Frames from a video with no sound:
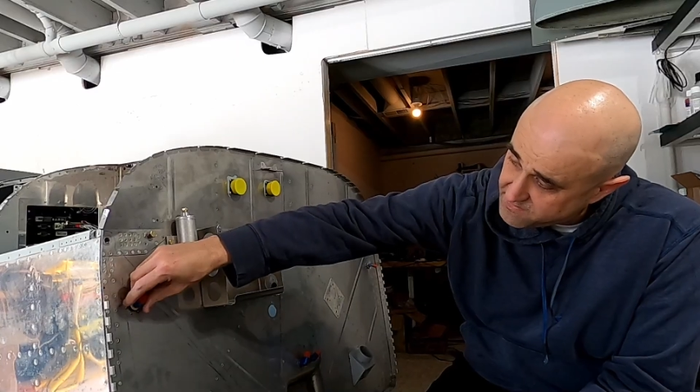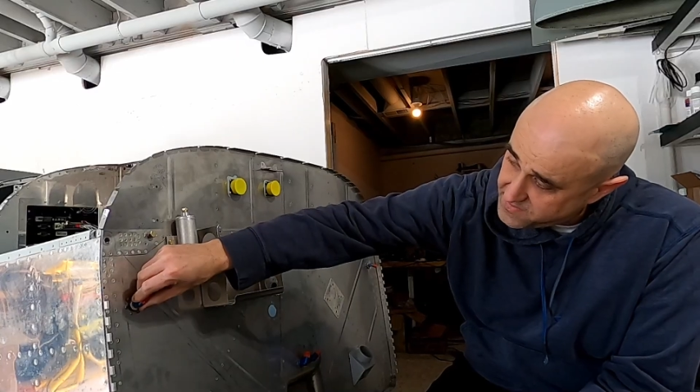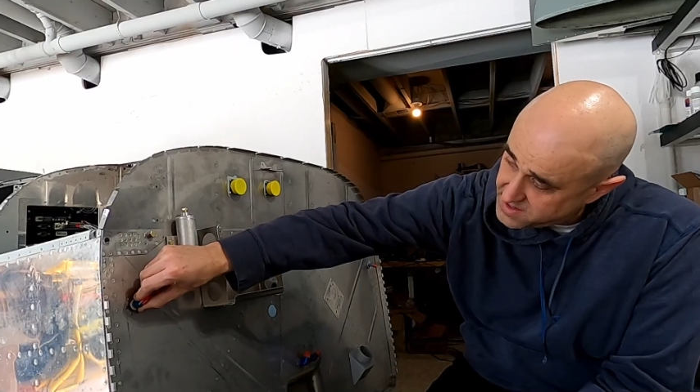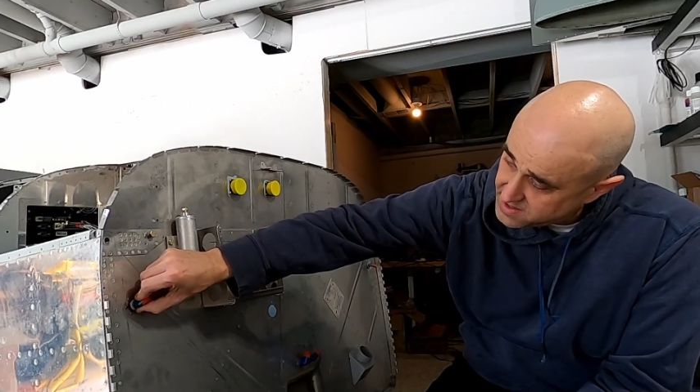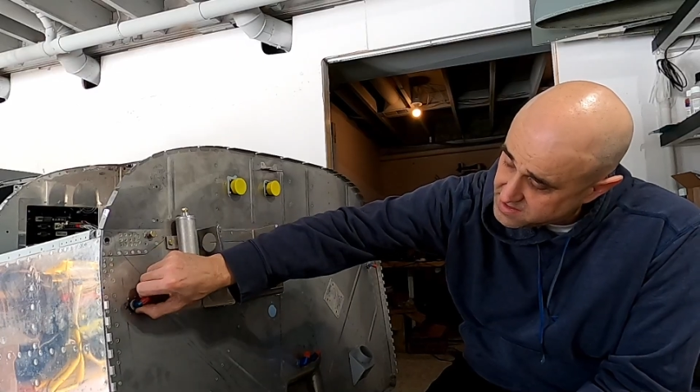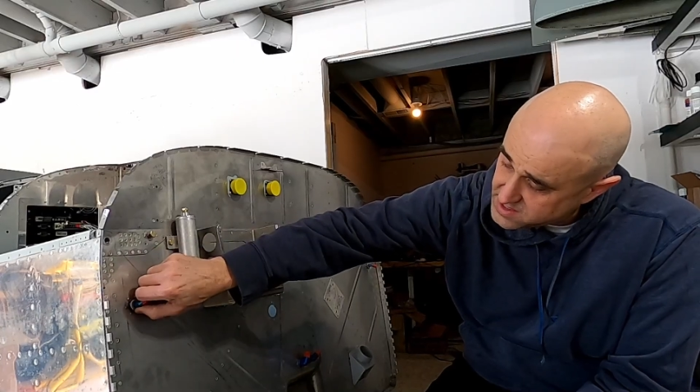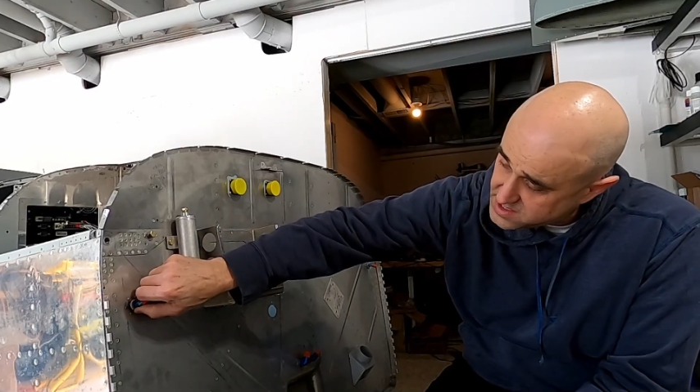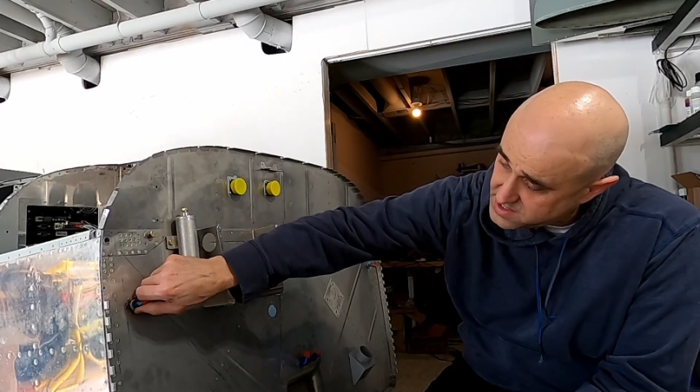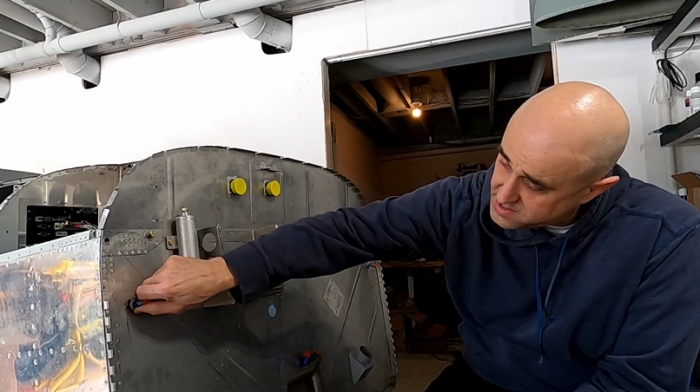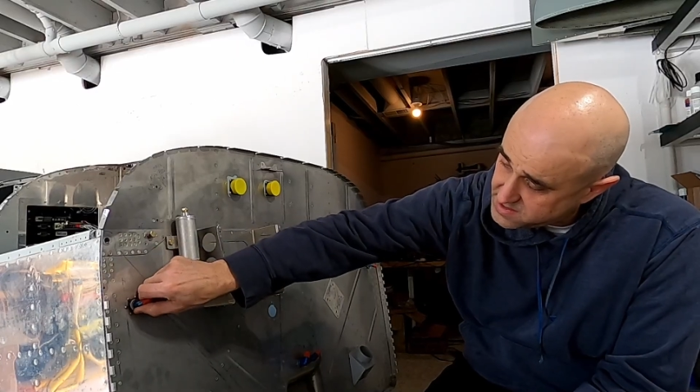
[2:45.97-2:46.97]

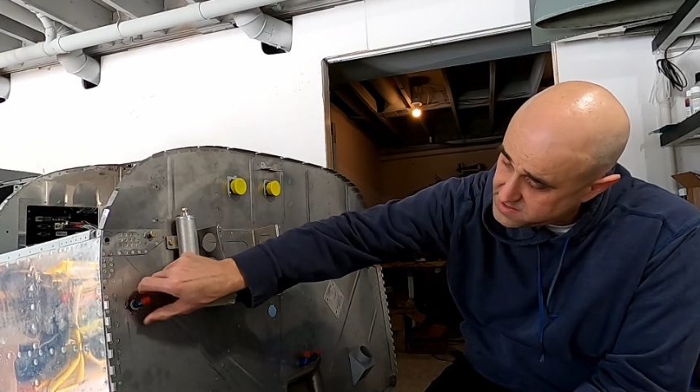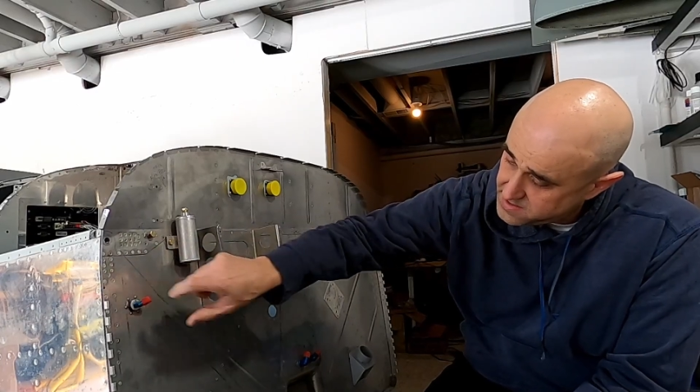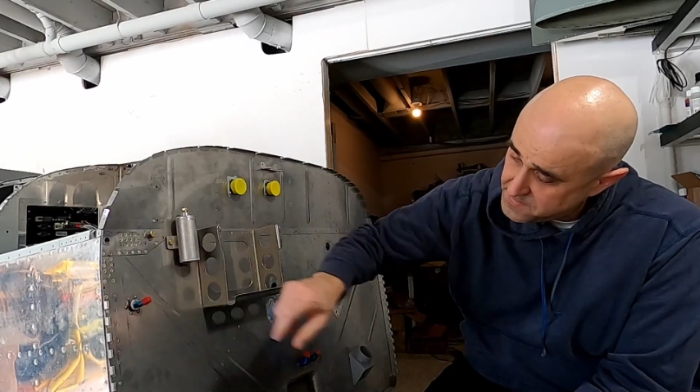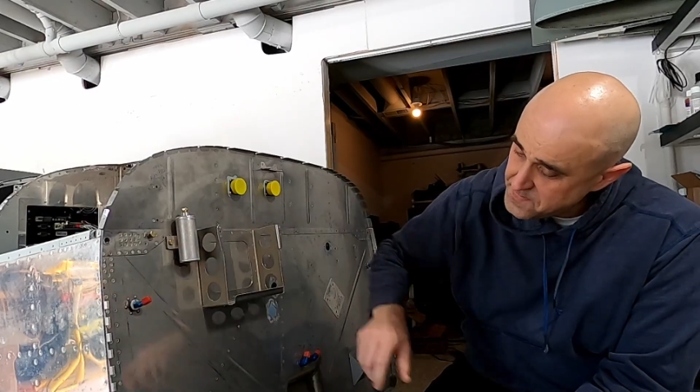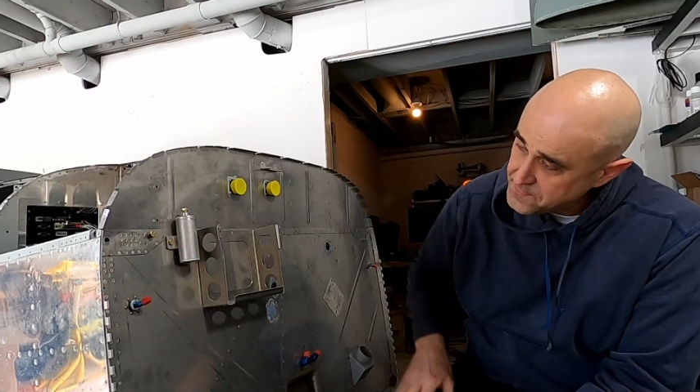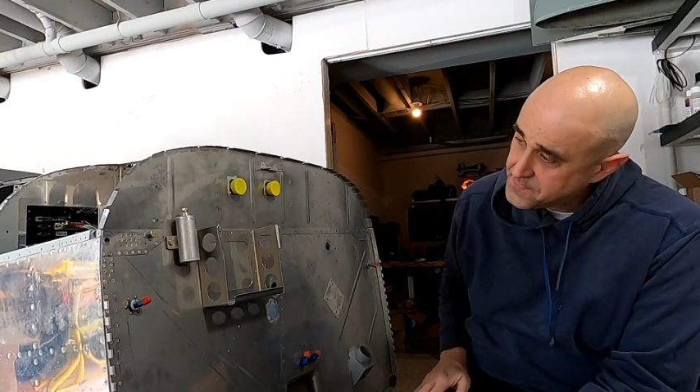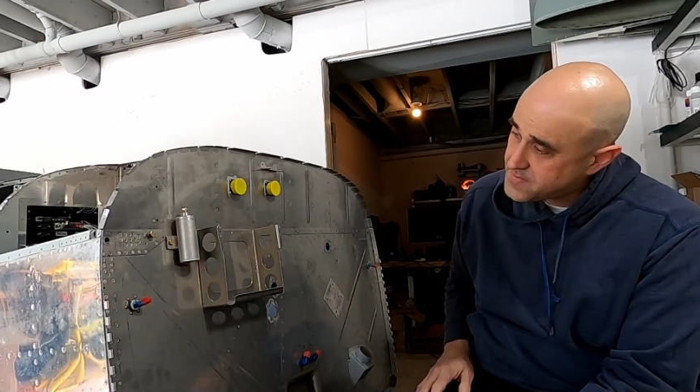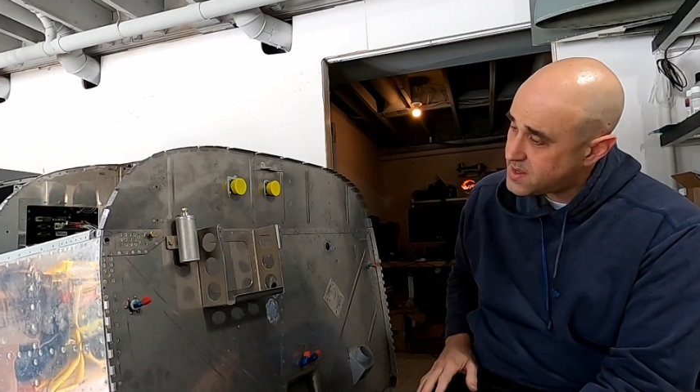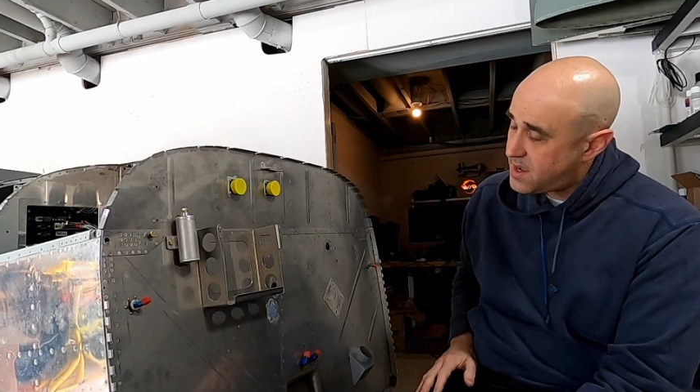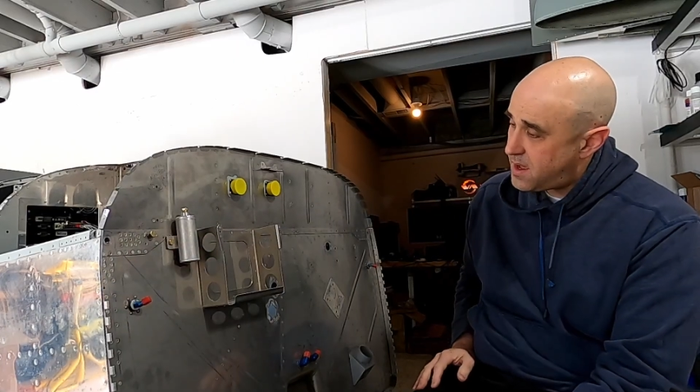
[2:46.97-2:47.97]
fittings
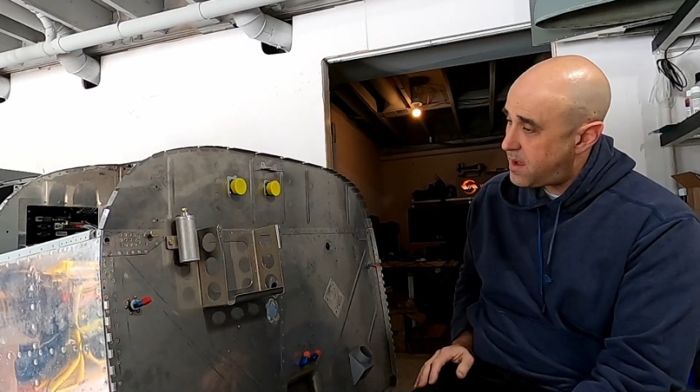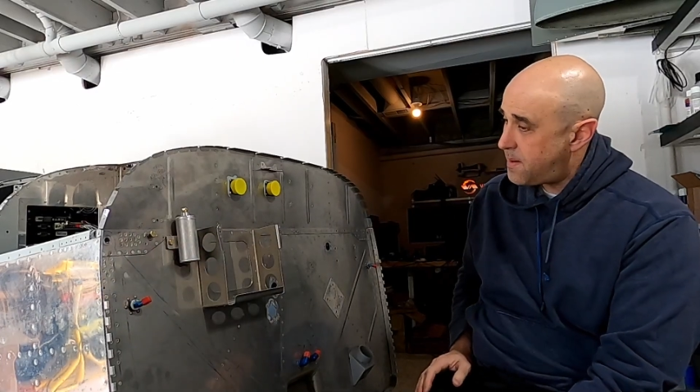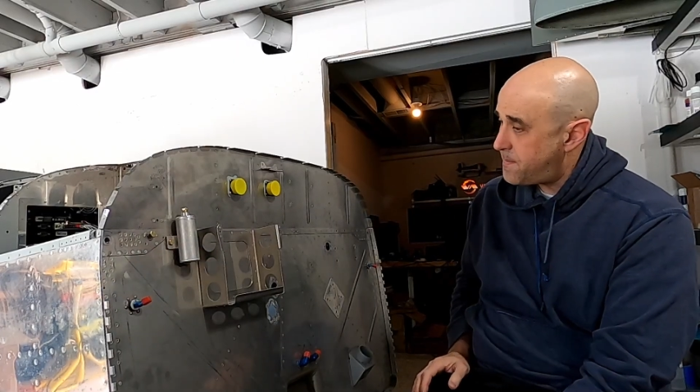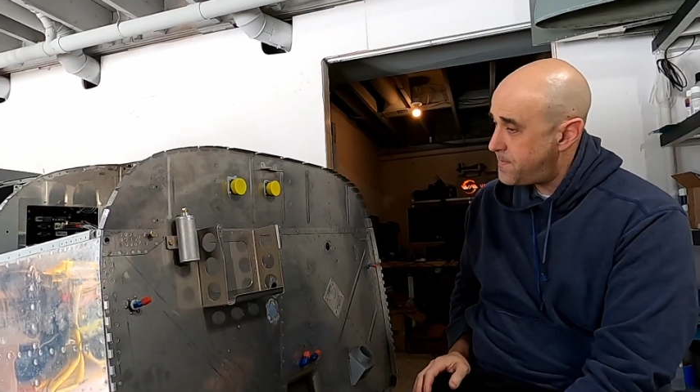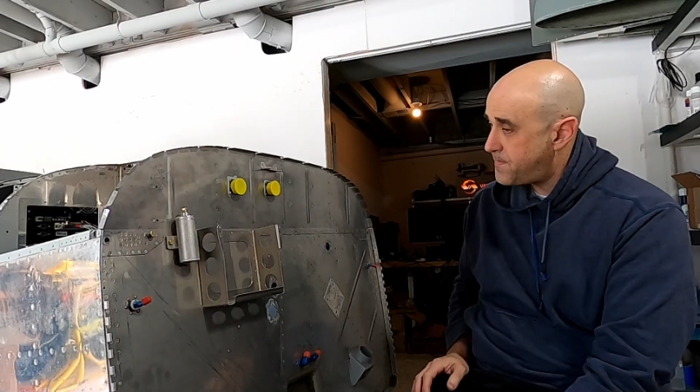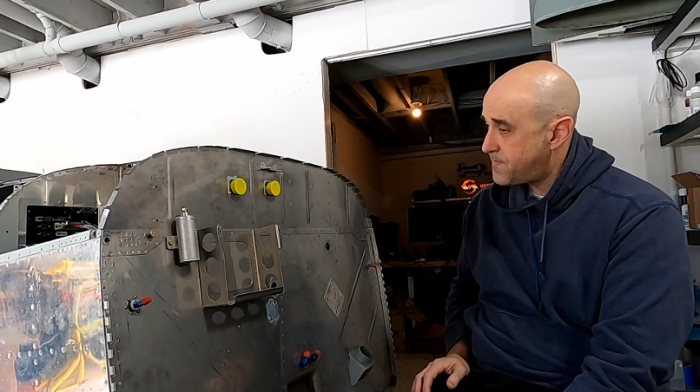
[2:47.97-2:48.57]
out